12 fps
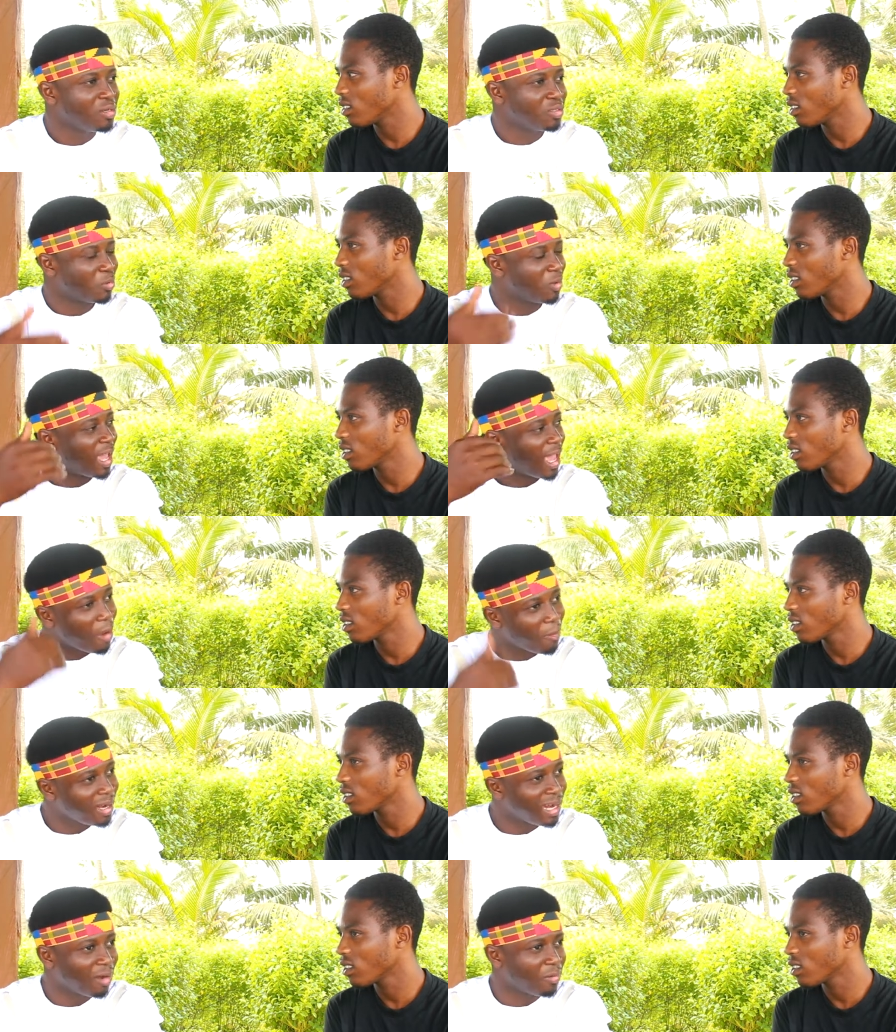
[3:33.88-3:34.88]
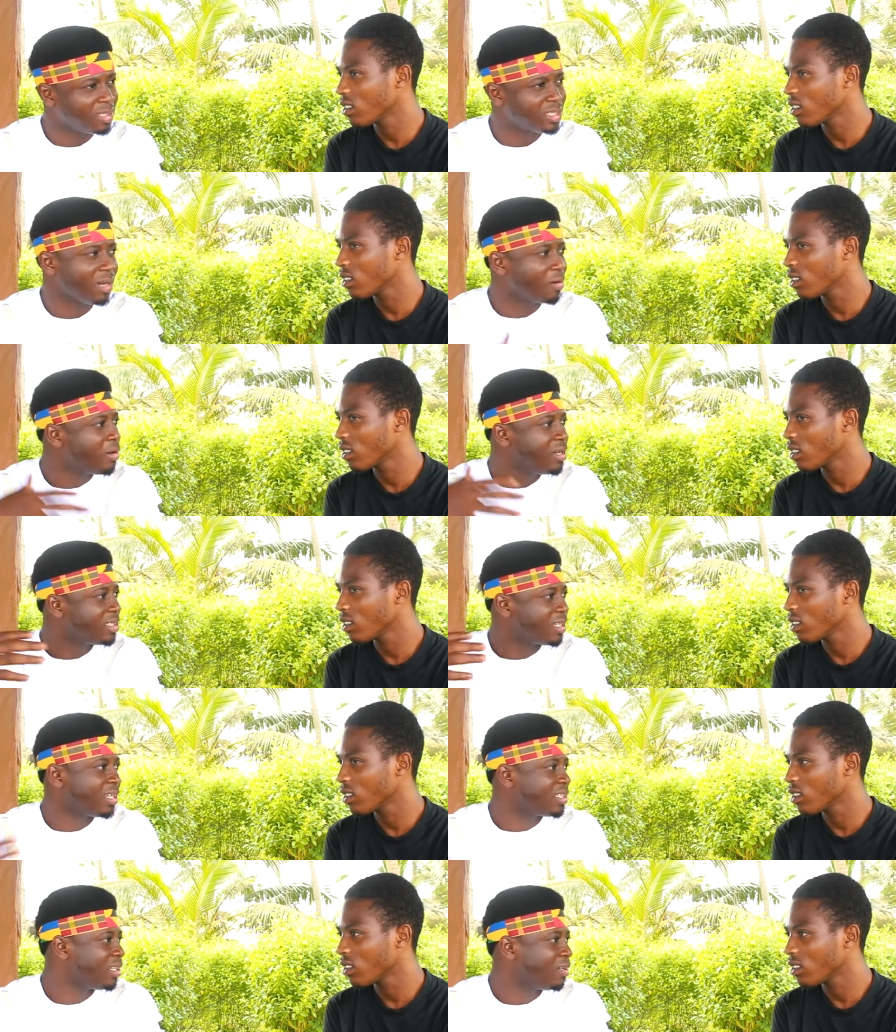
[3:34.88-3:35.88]
Speaker 1: Okay. So the Ewe language can go
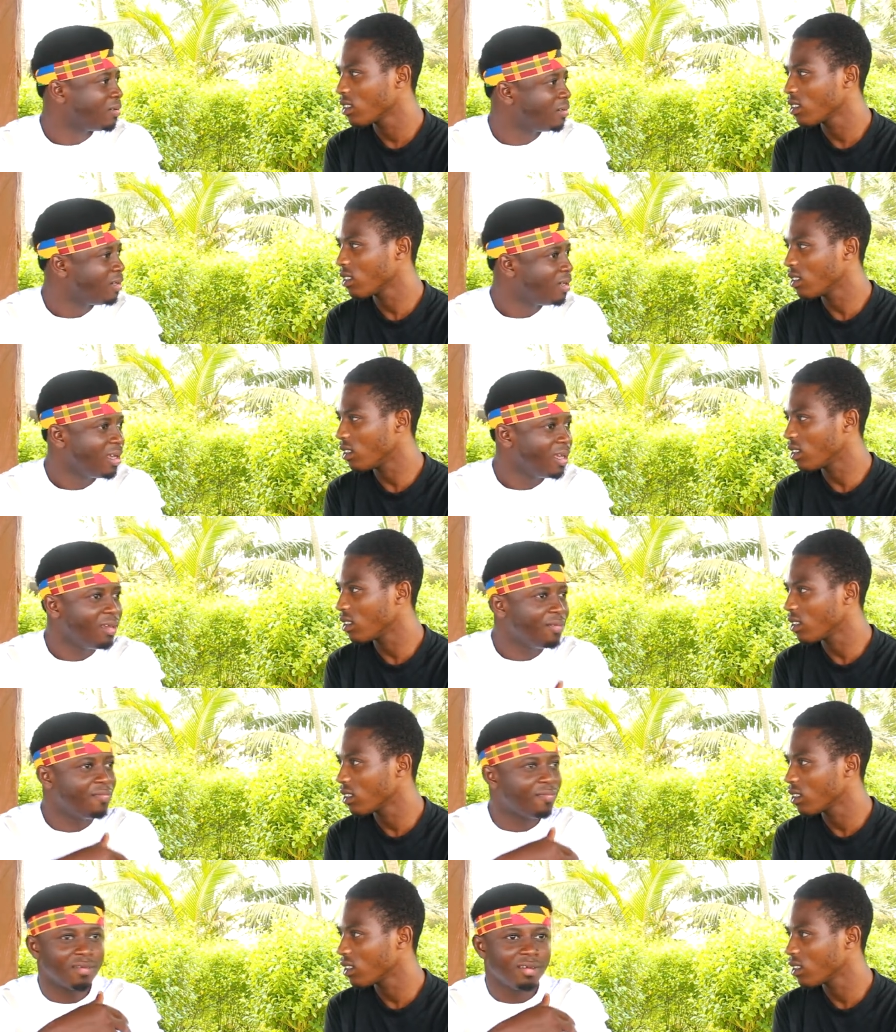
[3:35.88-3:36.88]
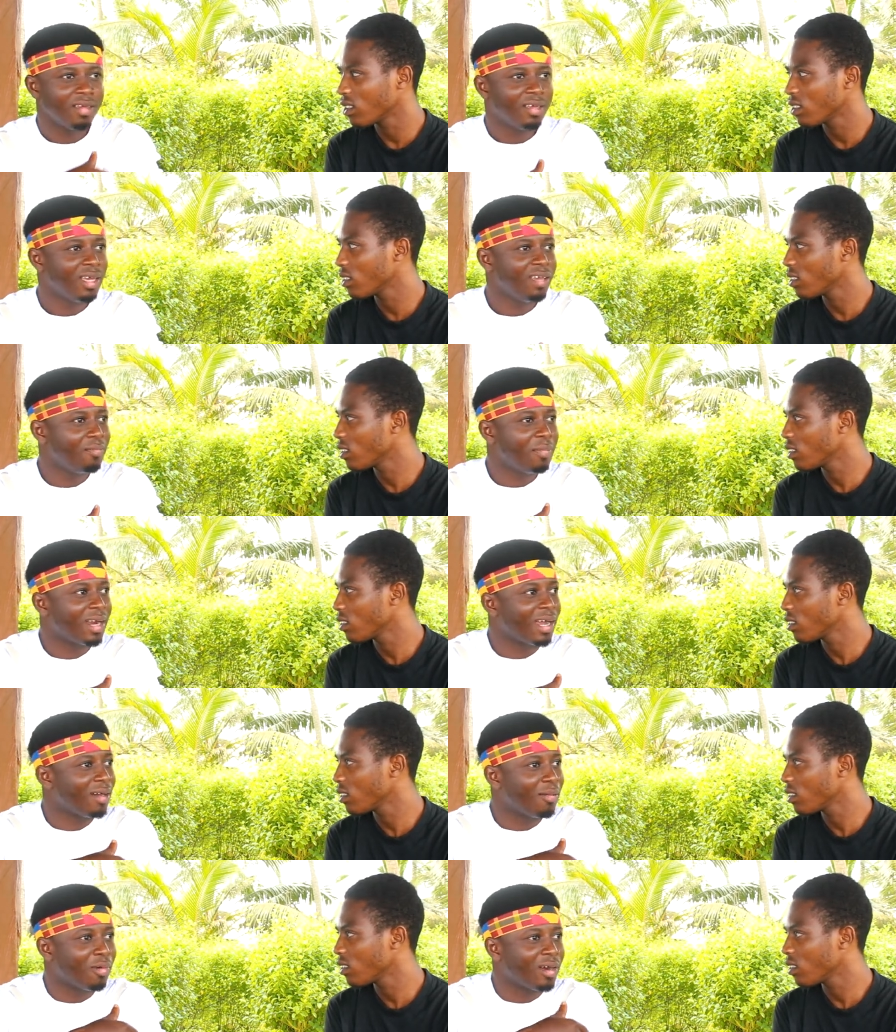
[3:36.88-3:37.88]
international. Okay. If if
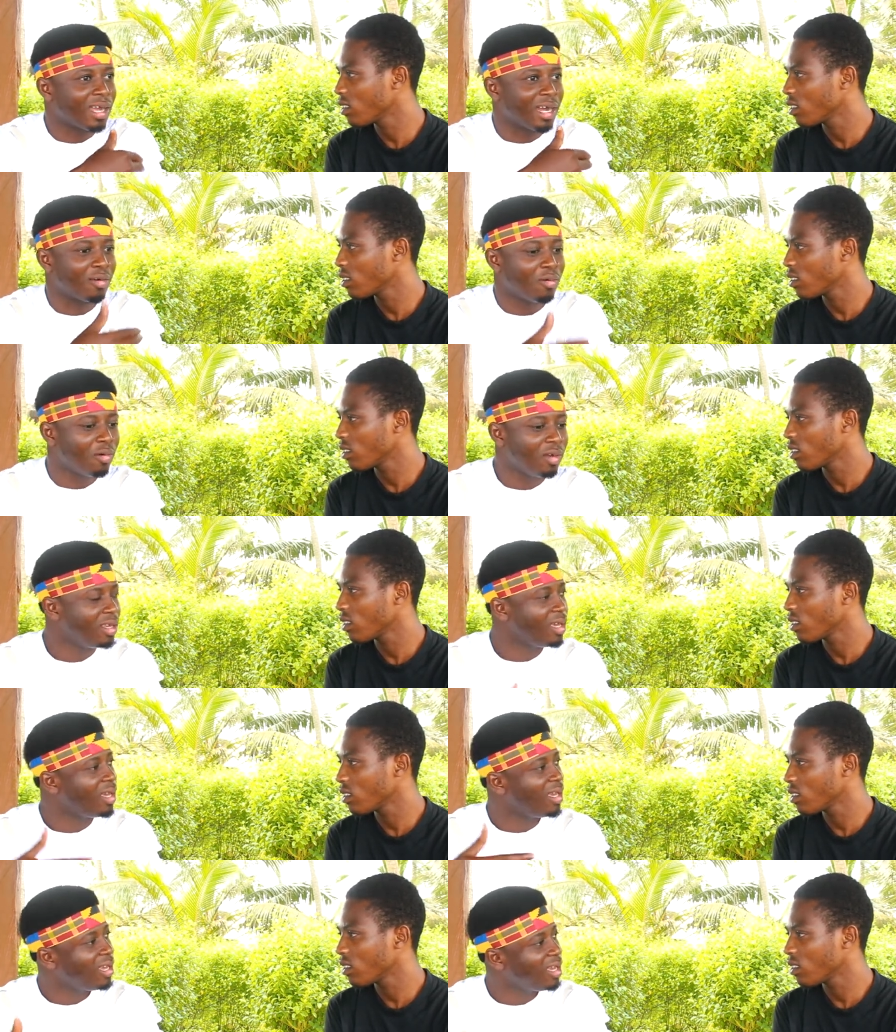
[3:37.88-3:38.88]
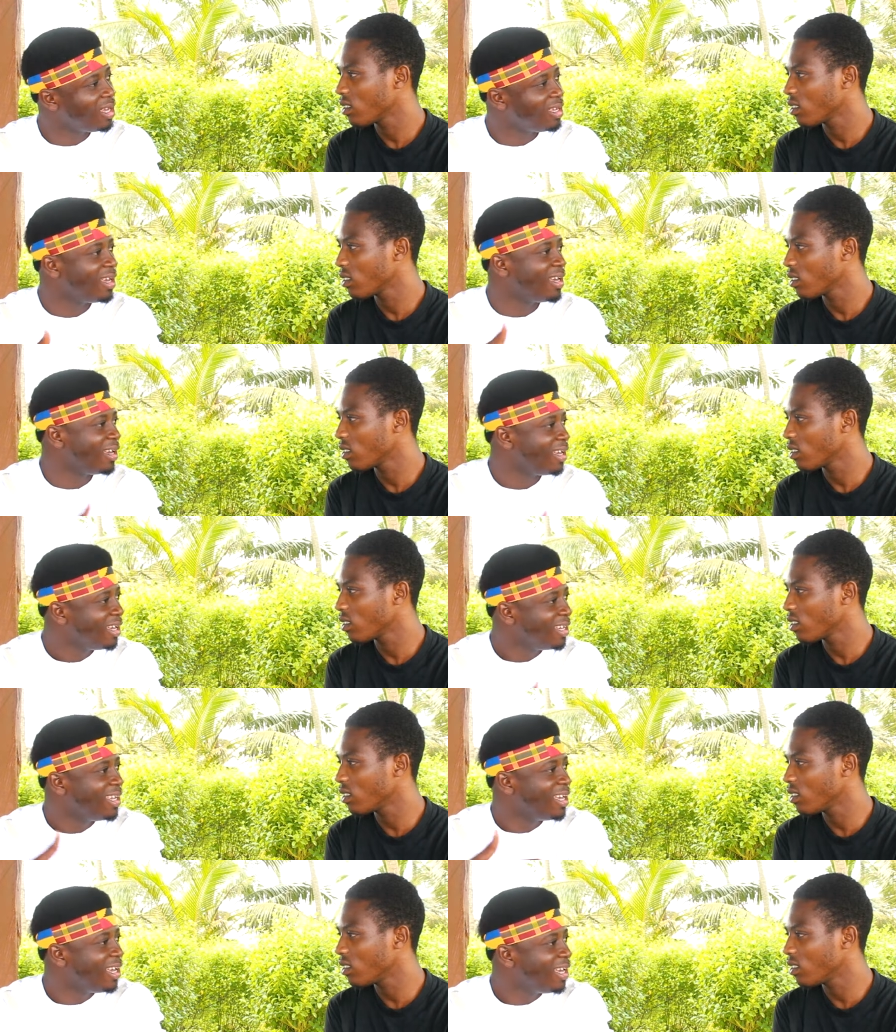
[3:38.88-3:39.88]
Burna Boy can go, yeah, yeah,
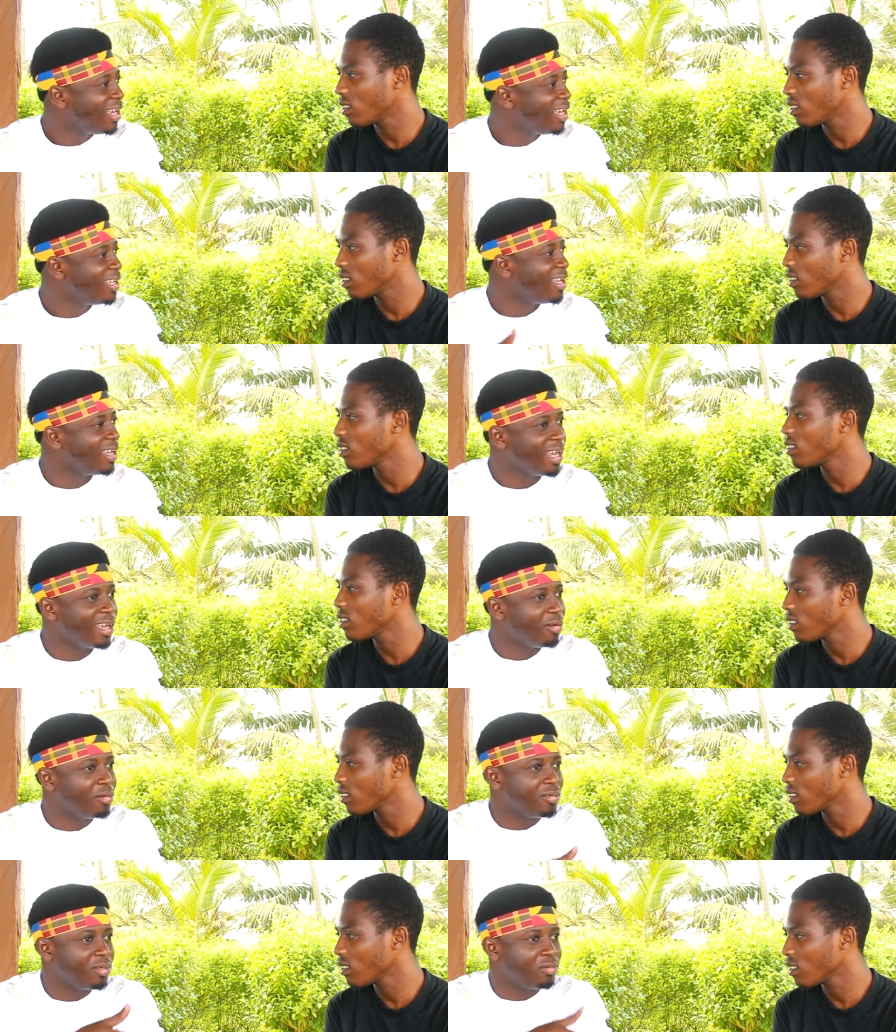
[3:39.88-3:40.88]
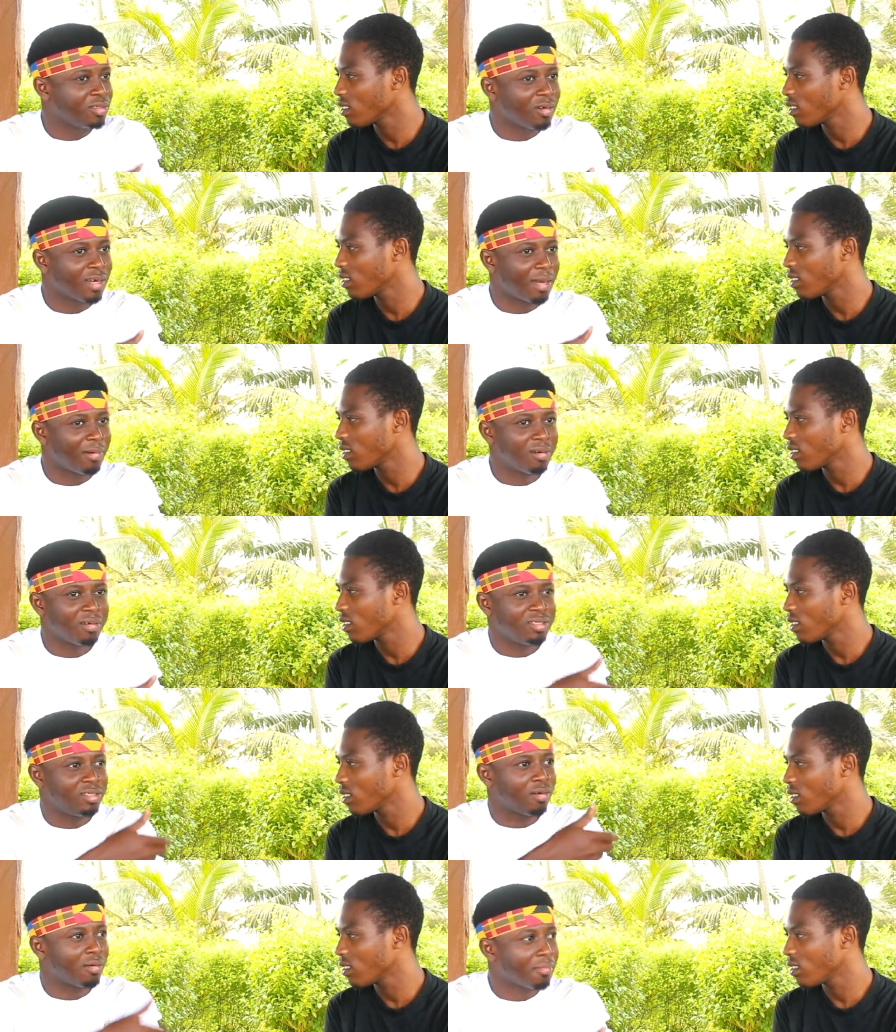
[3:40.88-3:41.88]
yeah, yeah, then you, you talk about
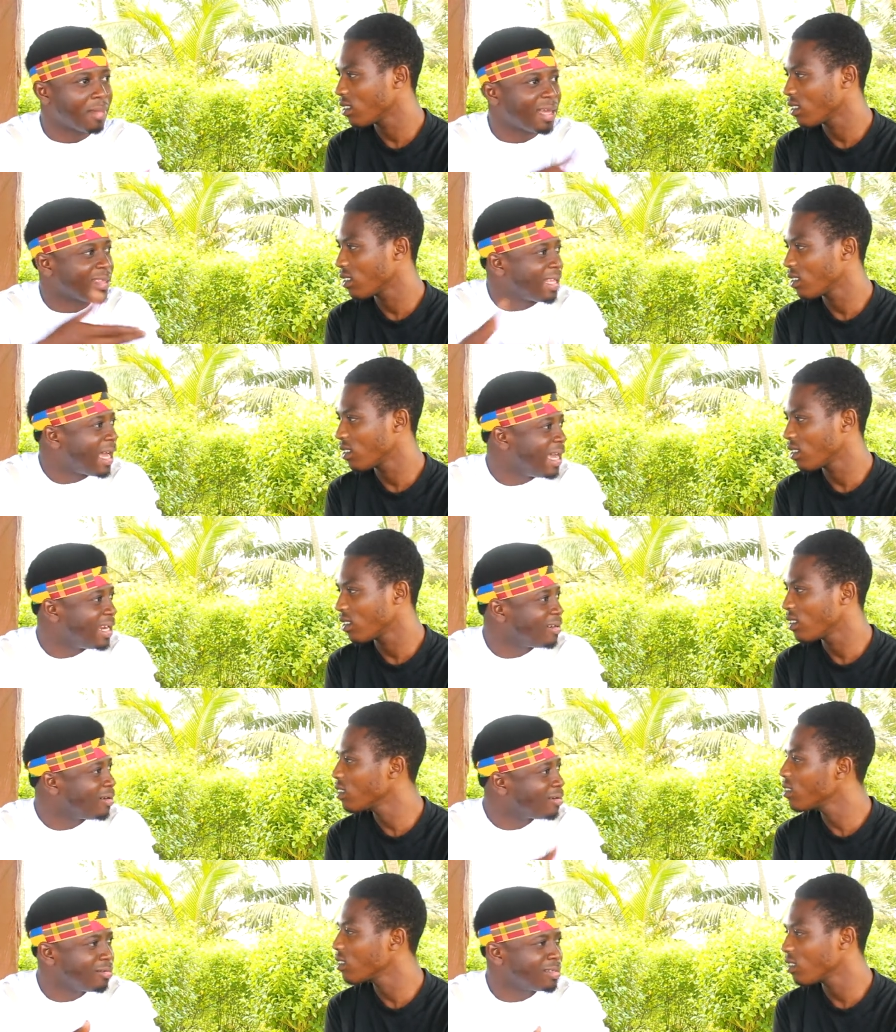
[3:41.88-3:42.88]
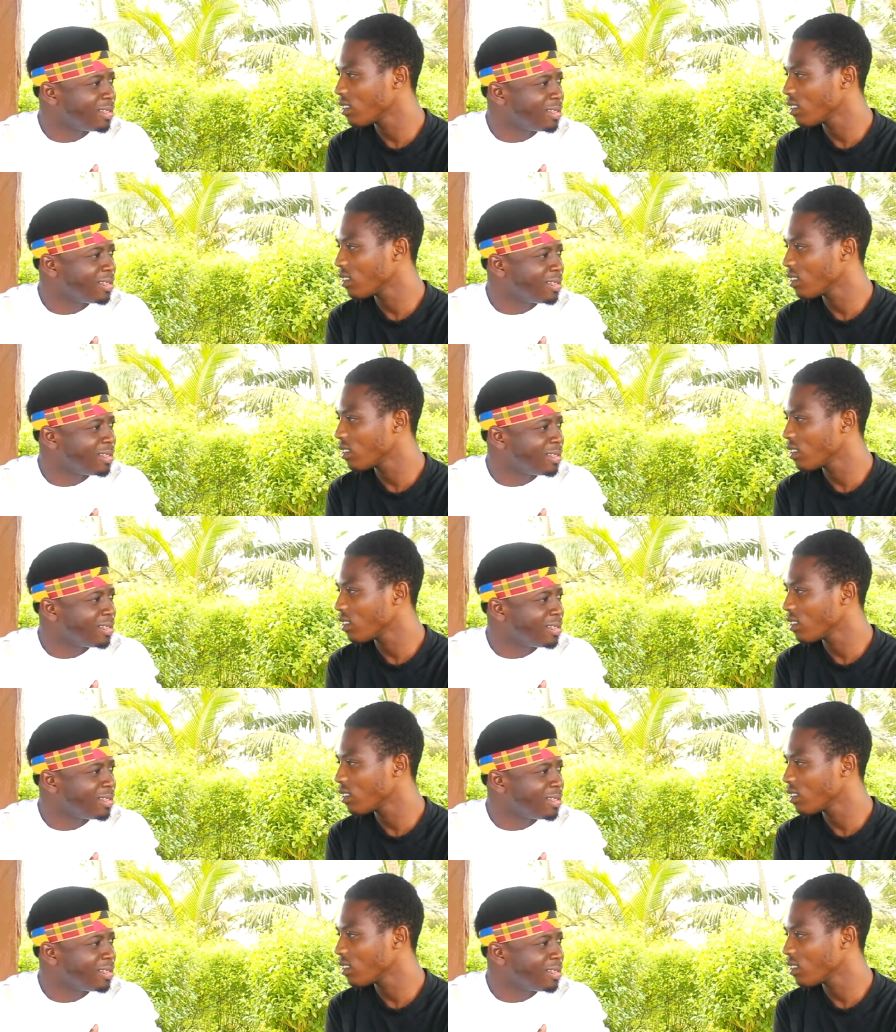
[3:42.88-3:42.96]
Jock Pata and all those